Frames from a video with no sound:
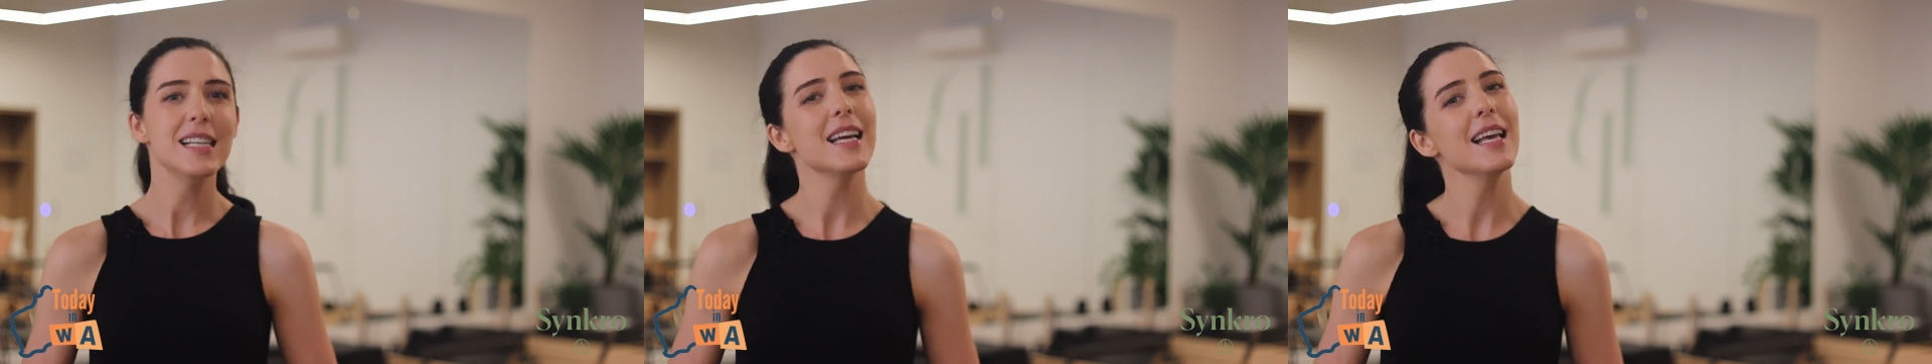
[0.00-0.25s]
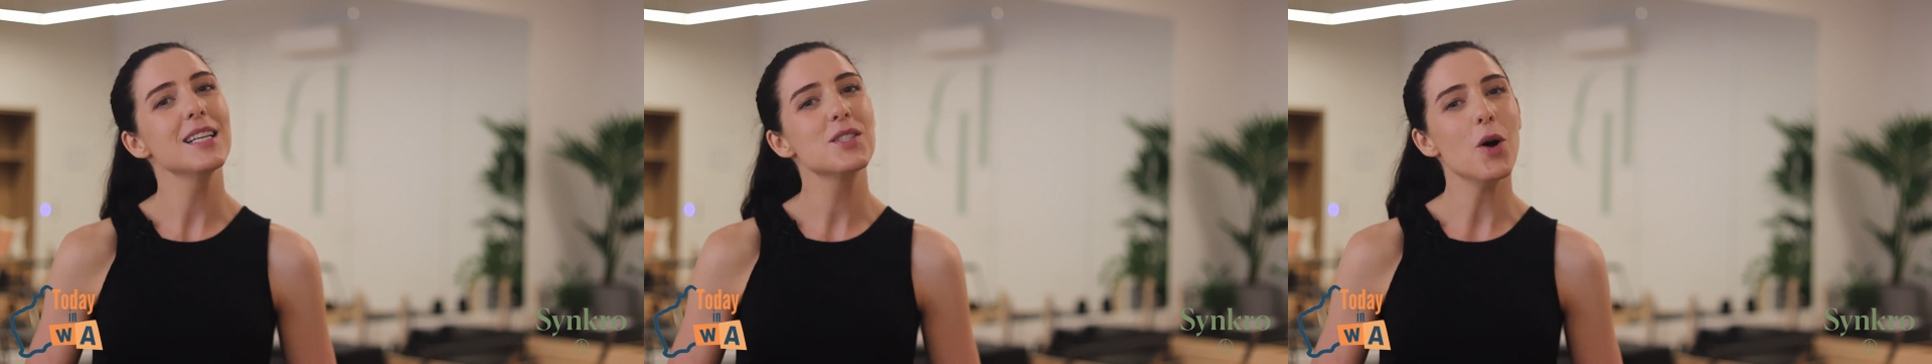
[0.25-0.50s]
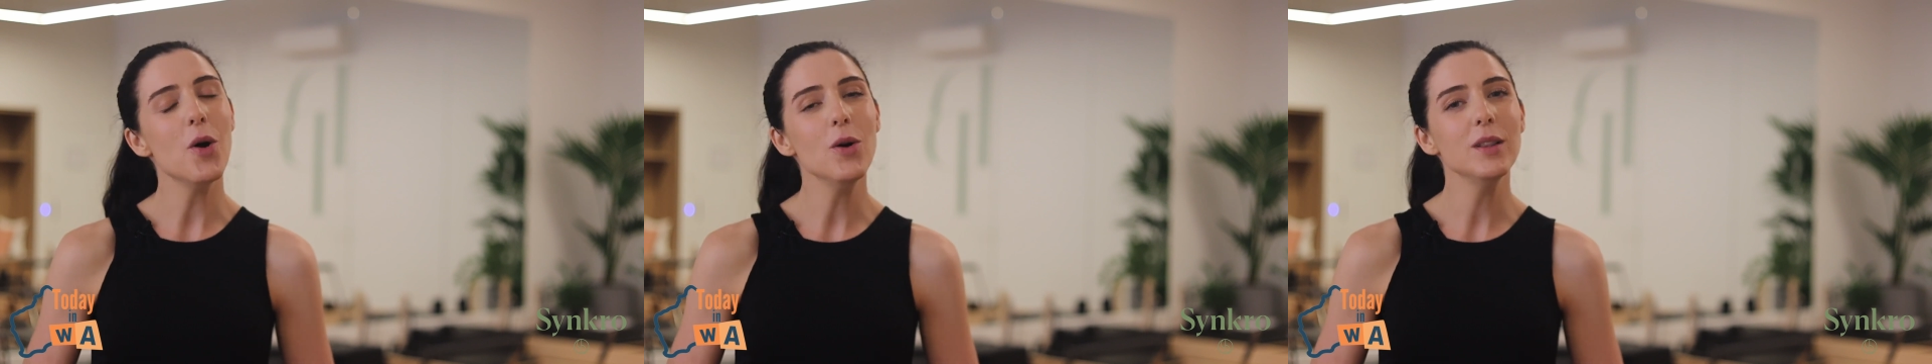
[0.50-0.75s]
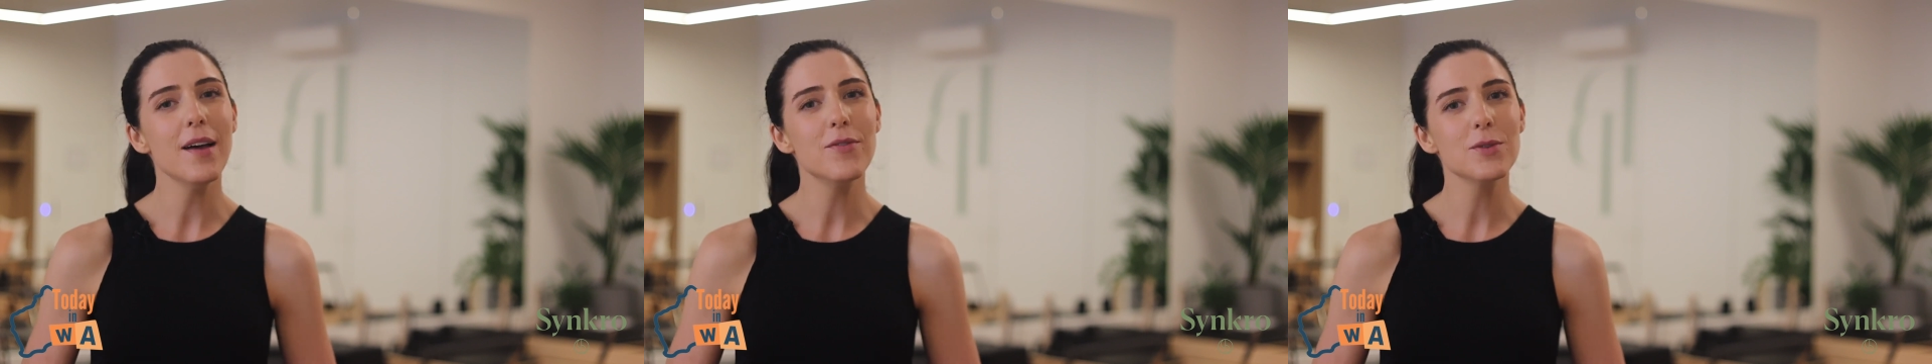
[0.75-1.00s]
tailored to all
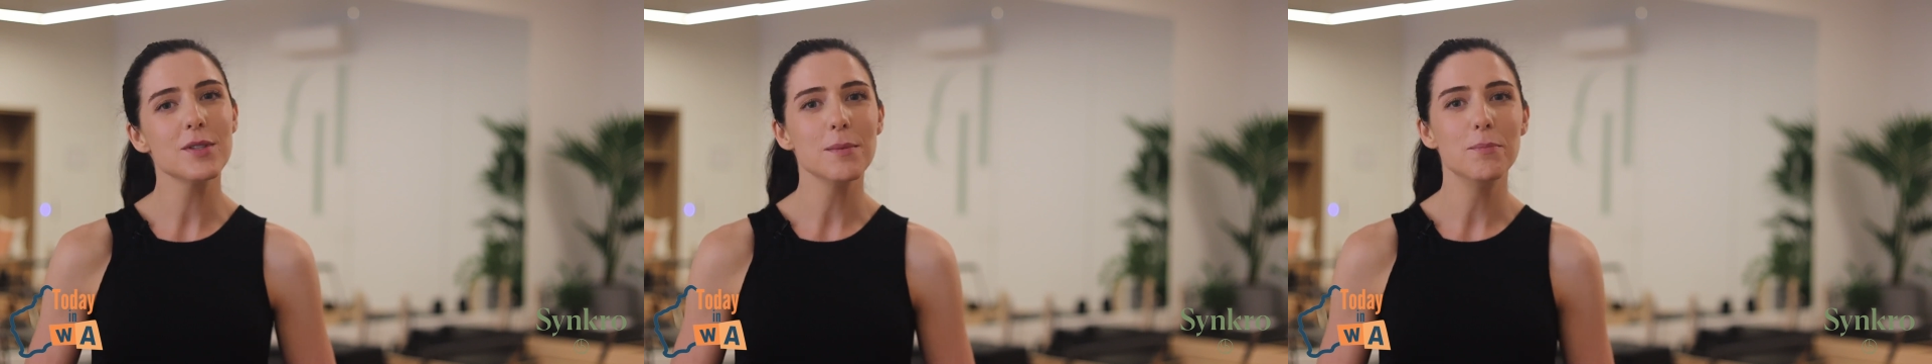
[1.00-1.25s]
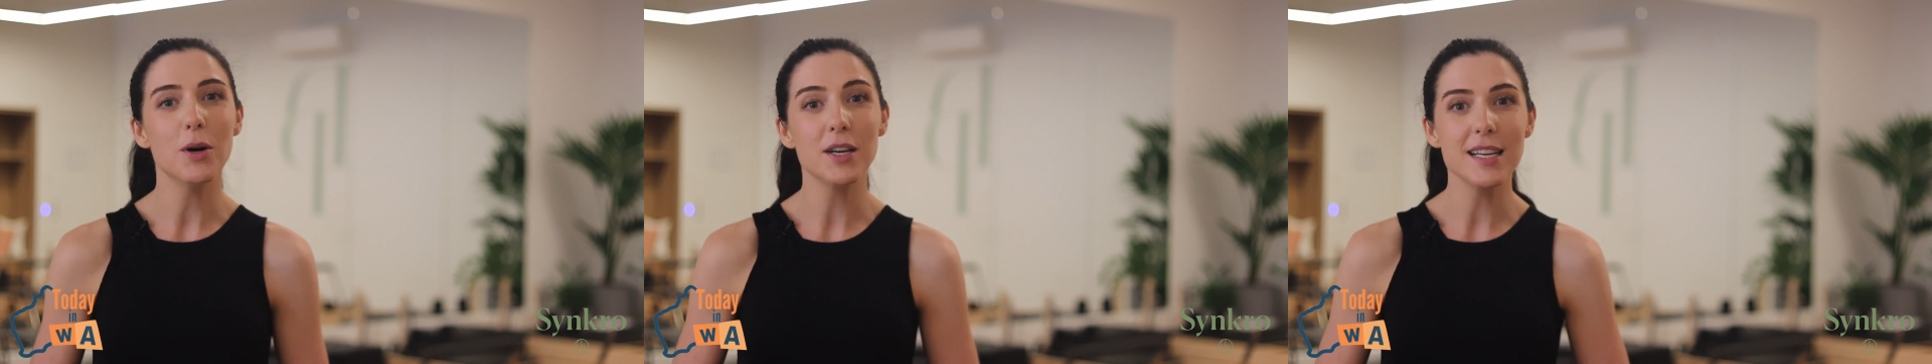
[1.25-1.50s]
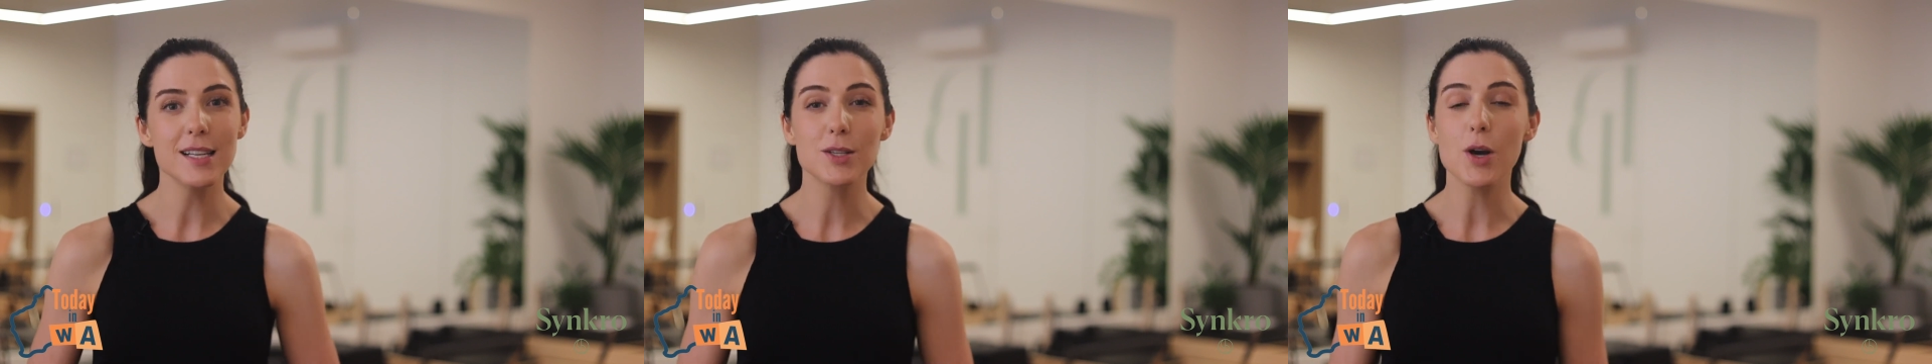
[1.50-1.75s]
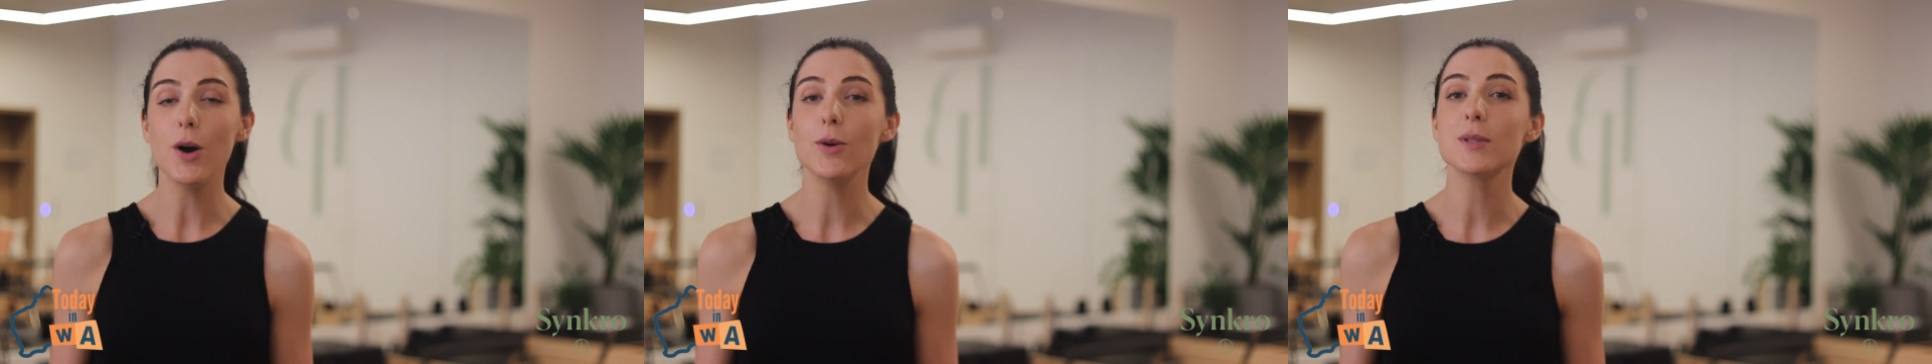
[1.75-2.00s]
levels, bodies,
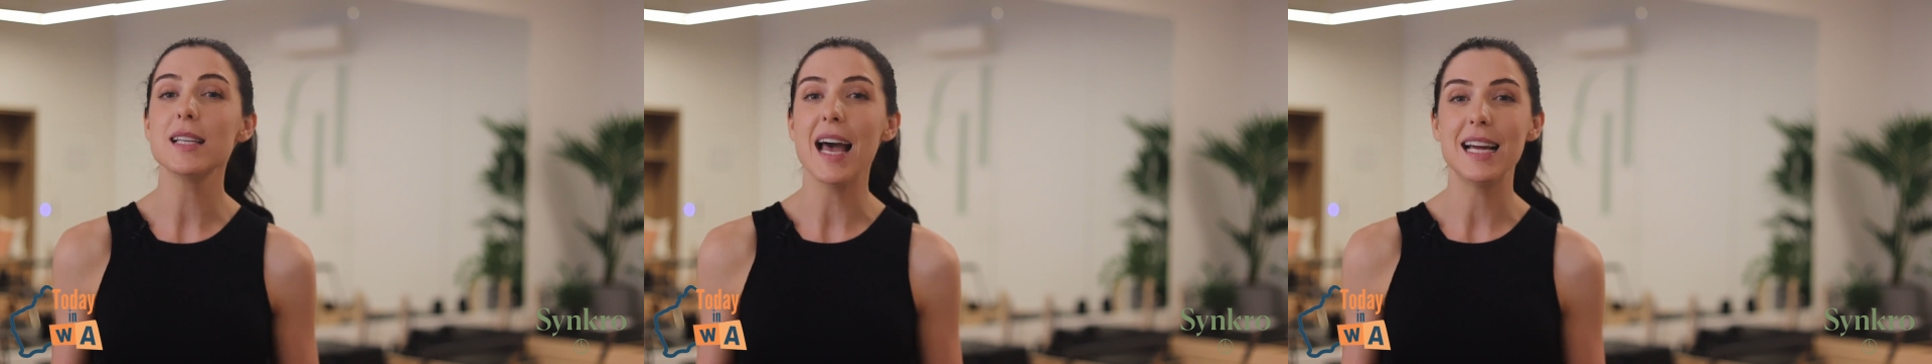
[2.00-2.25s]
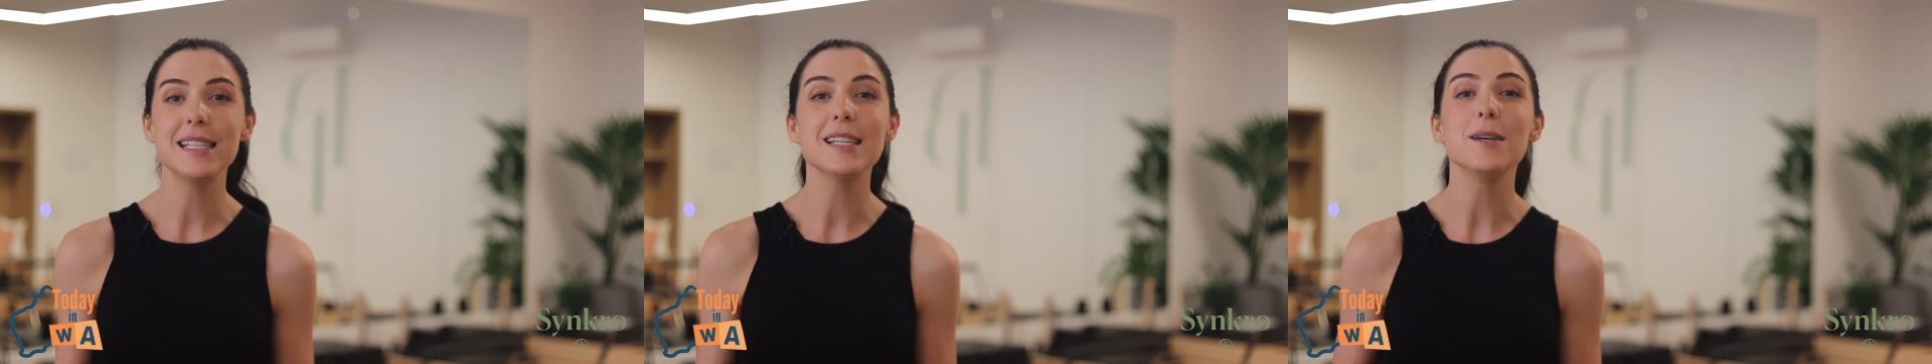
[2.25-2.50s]
goals, and